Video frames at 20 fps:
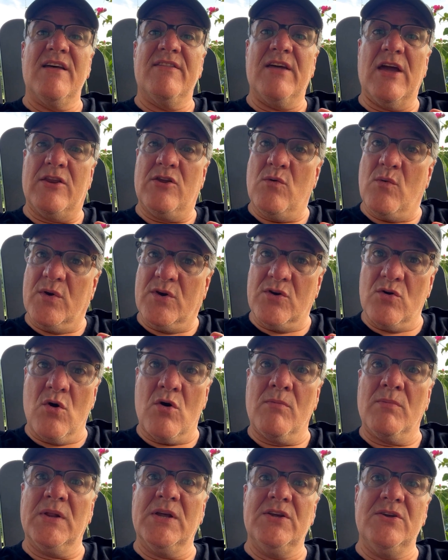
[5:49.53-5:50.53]
that you would
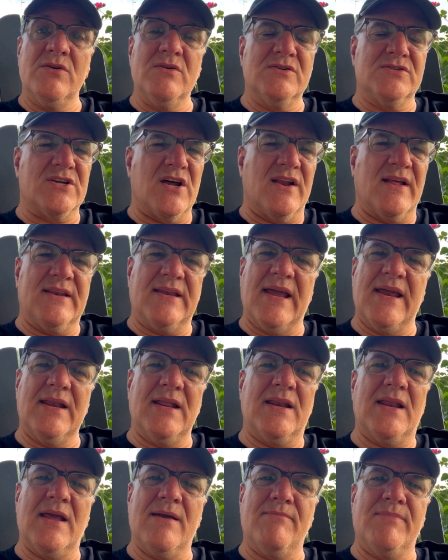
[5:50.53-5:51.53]
normally use on a
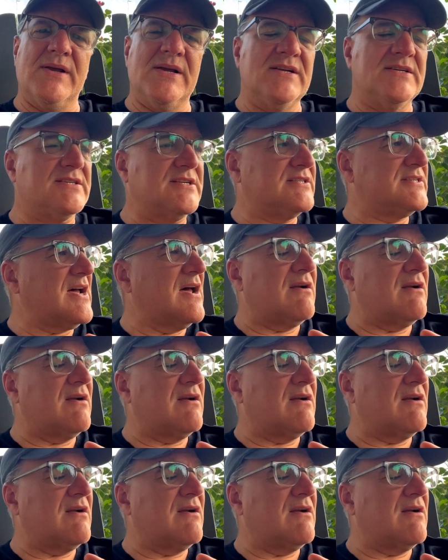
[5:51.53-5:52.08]
day-to-day -day basis.